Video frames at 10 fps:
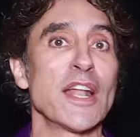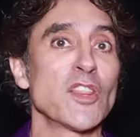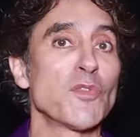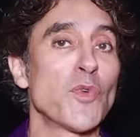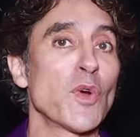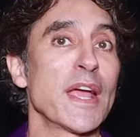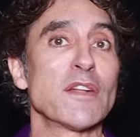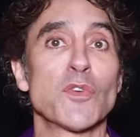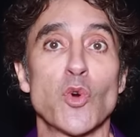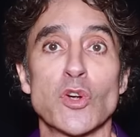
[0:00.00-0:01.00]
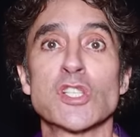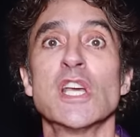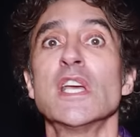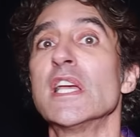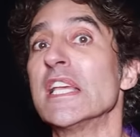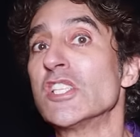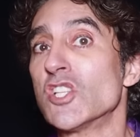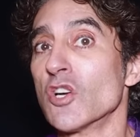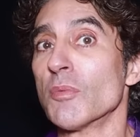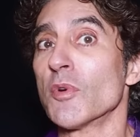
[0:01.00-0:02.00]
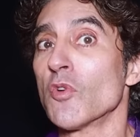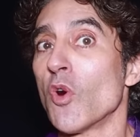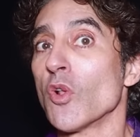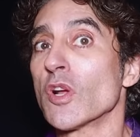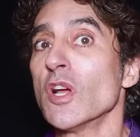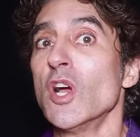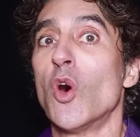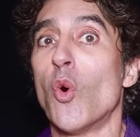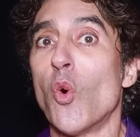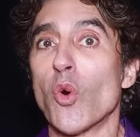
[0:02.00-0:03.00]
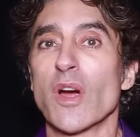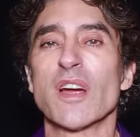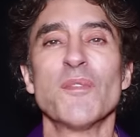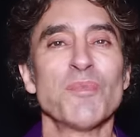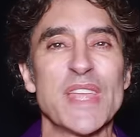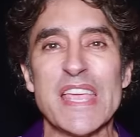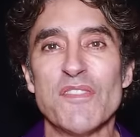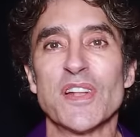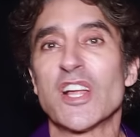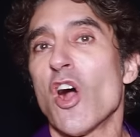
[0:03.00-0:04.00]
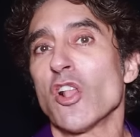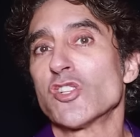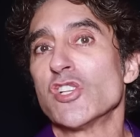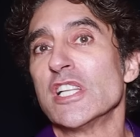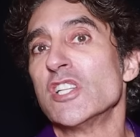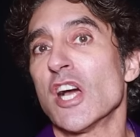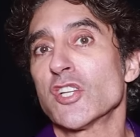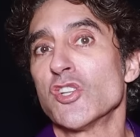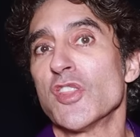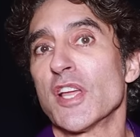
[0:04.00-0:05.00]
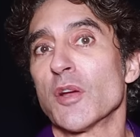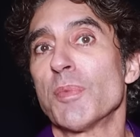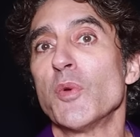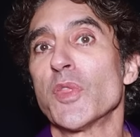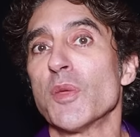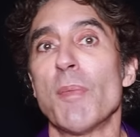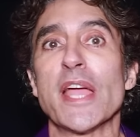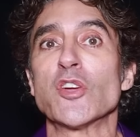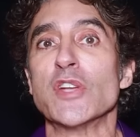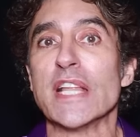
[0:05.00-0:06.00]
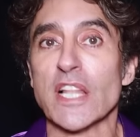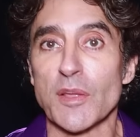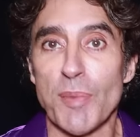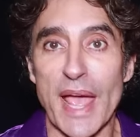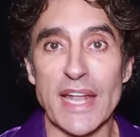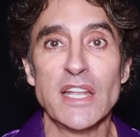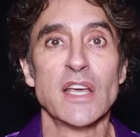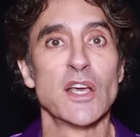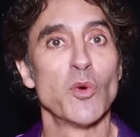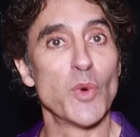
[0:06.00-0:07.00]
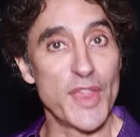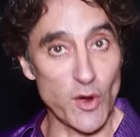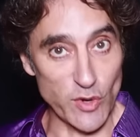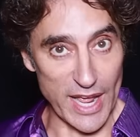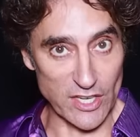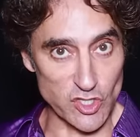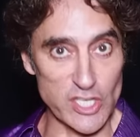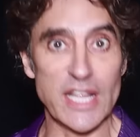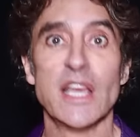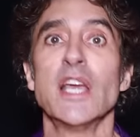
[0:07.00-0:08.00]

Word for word: on the forehead, of course, is dermaroller or even collagen induction therapy with the microneedling pen without energy.